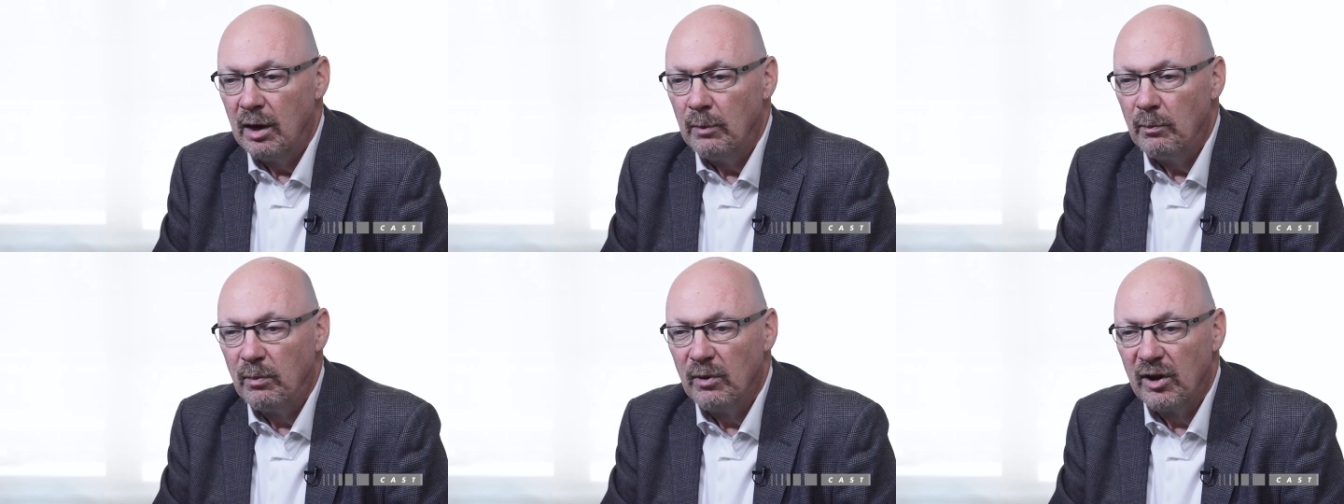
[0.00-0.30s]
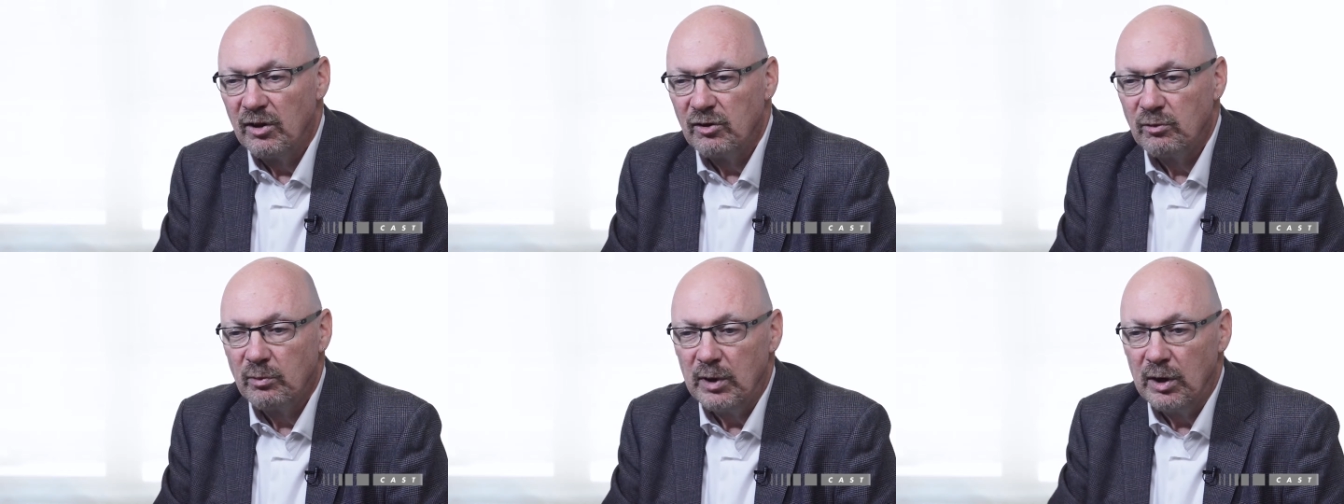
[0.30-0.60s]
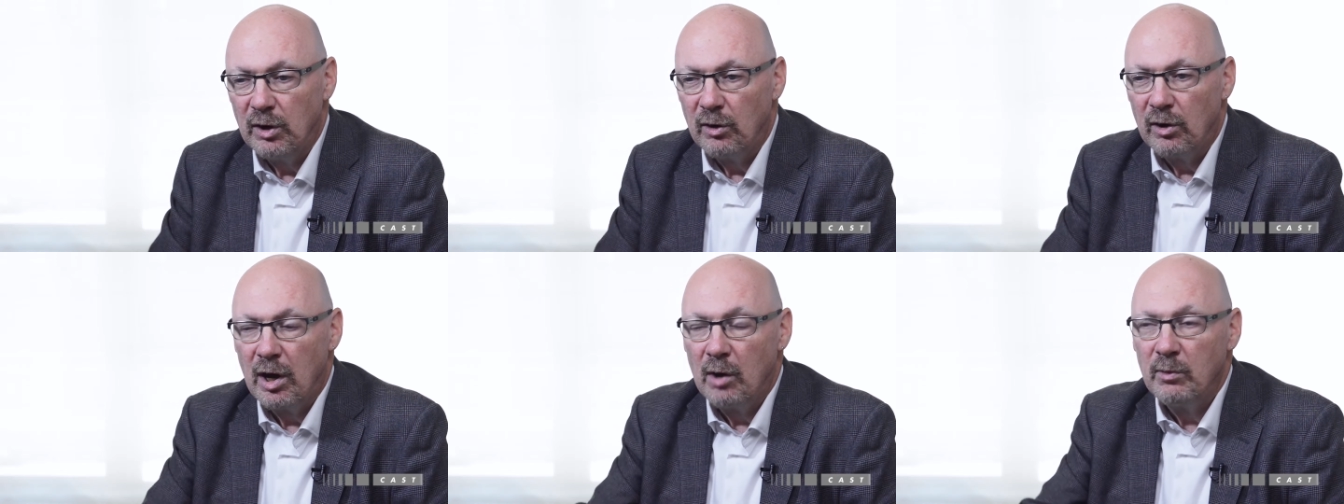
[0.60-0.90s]
plus we
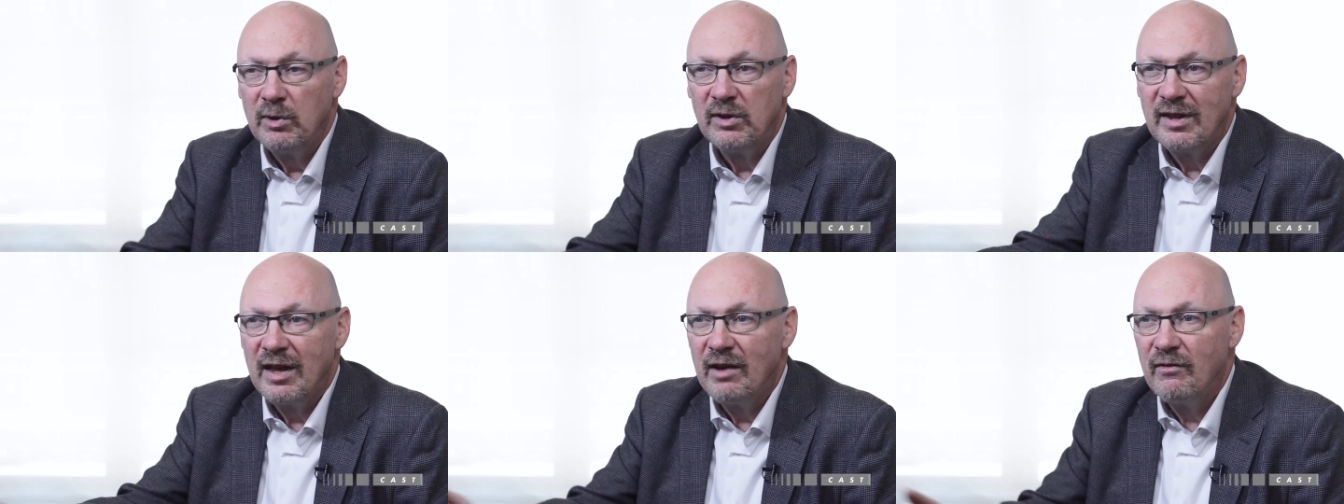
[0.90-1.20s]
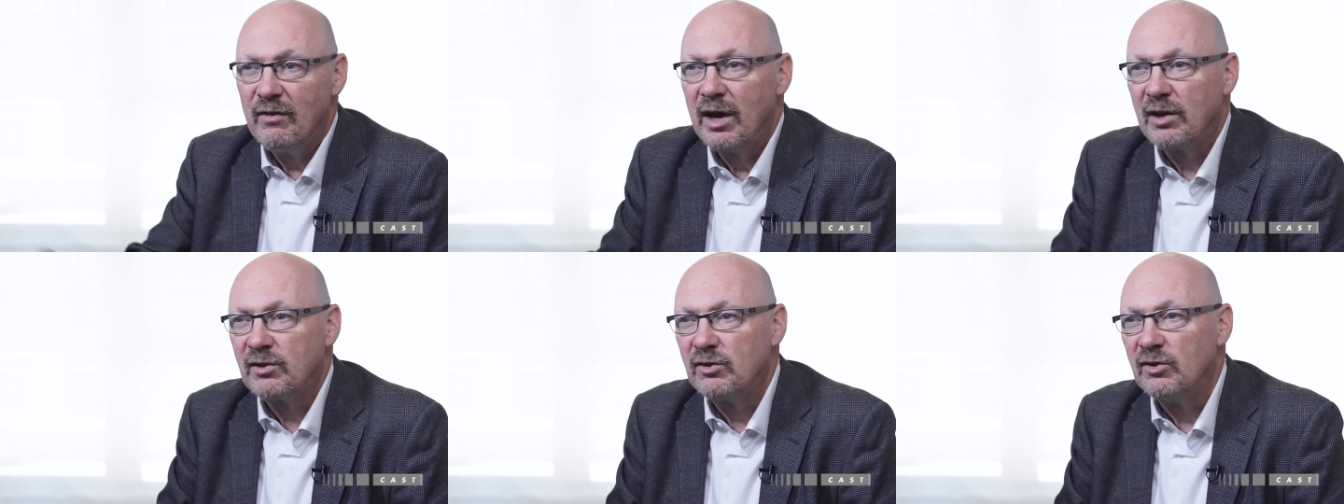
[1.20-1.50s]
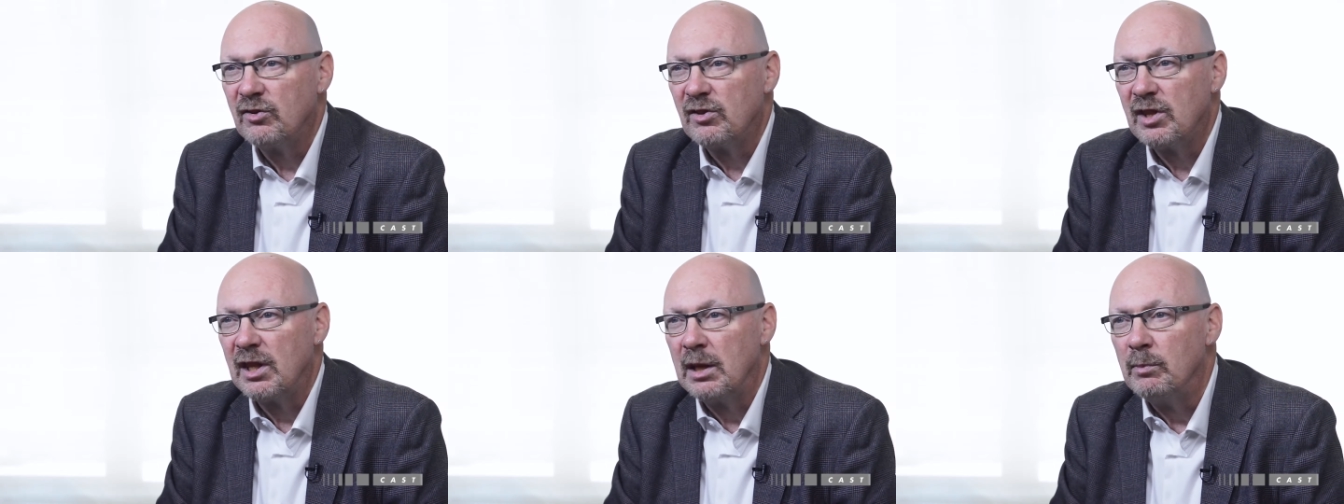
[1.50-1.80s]
don't always have
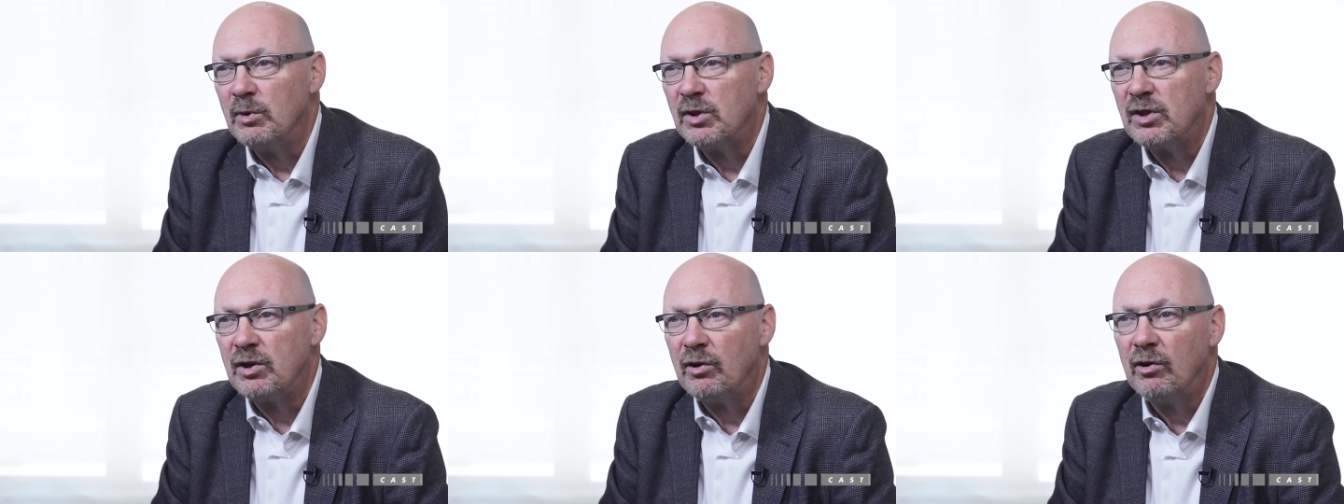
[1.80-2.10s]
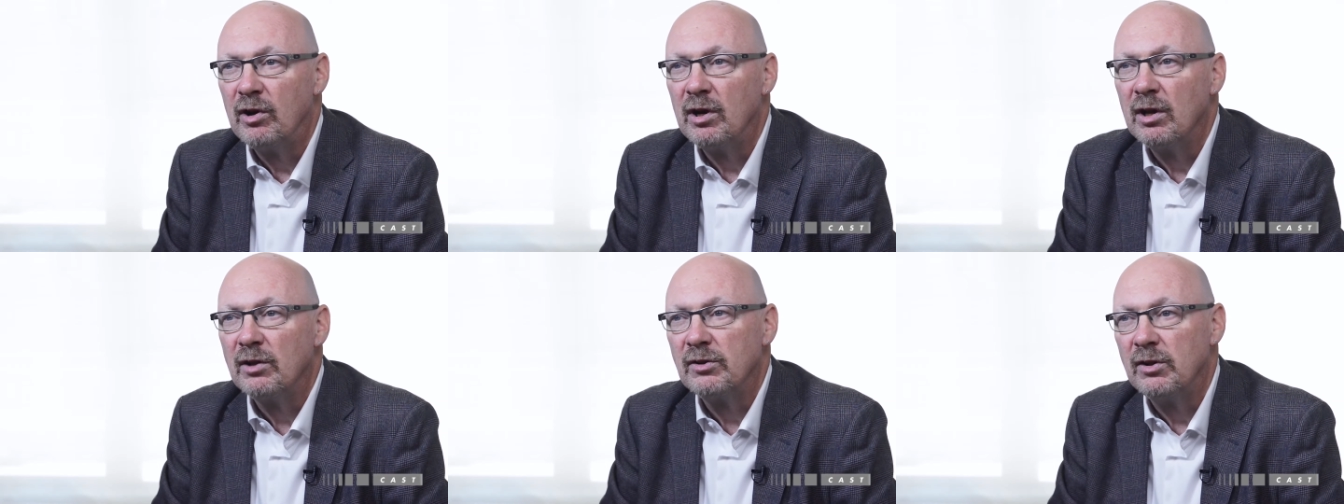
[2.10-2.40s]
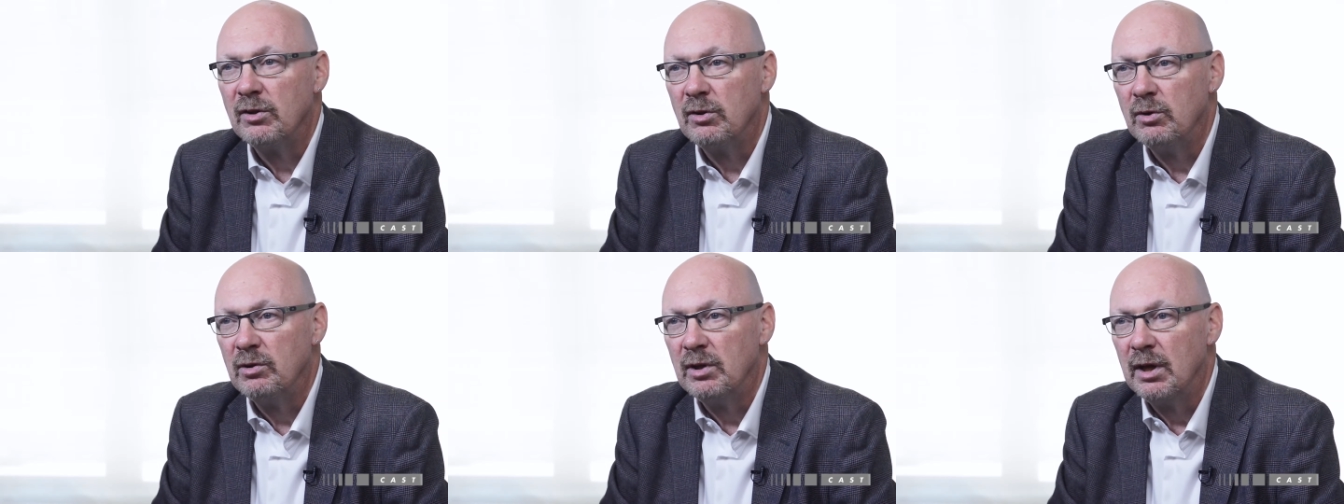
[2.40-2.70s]
access to the material to
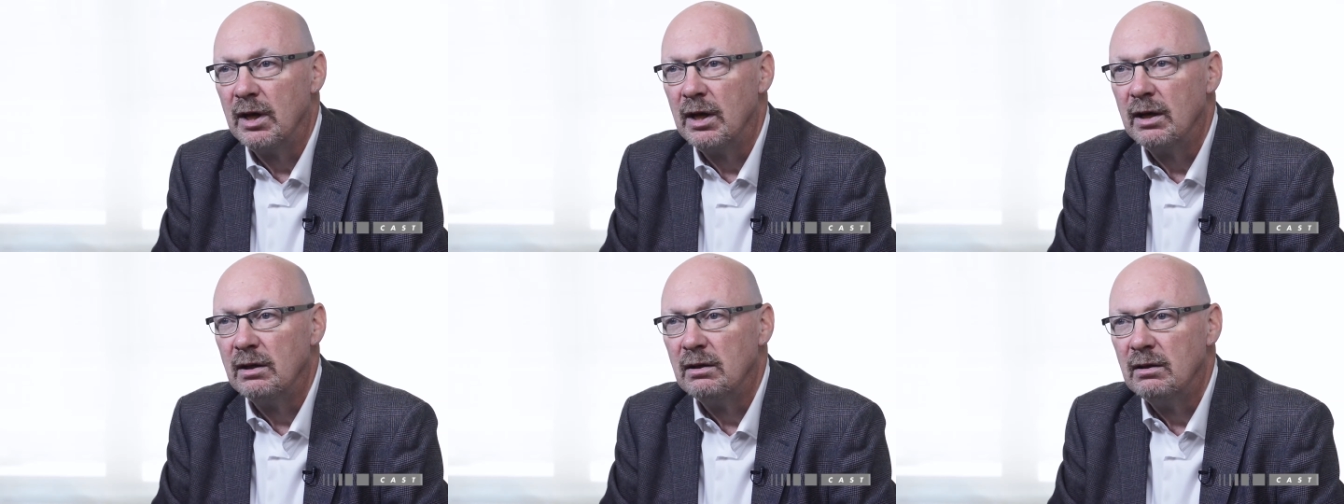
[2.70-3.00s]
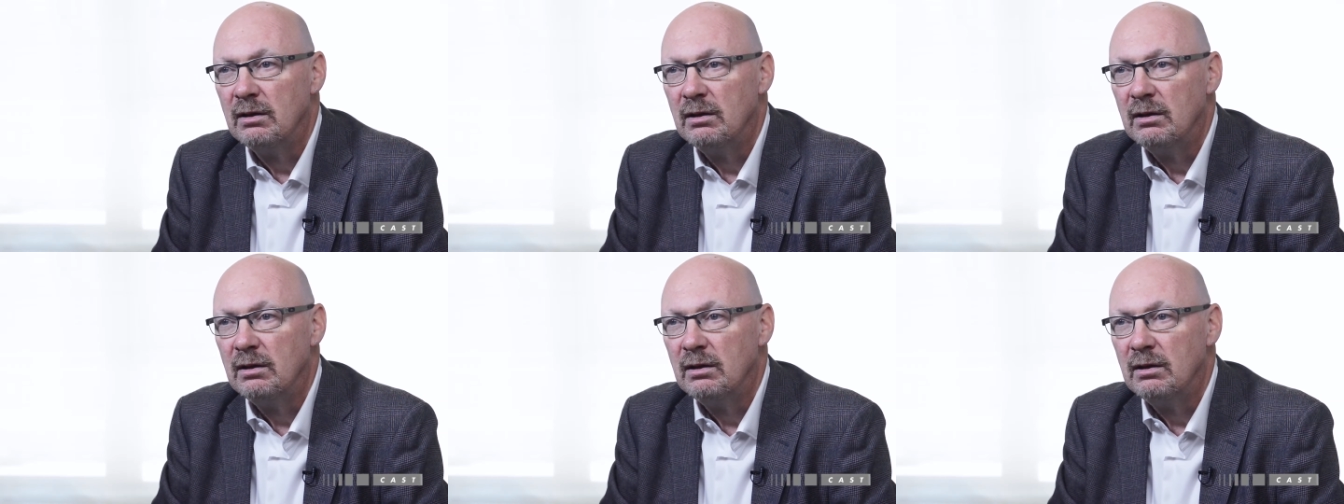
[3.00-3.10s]
do that.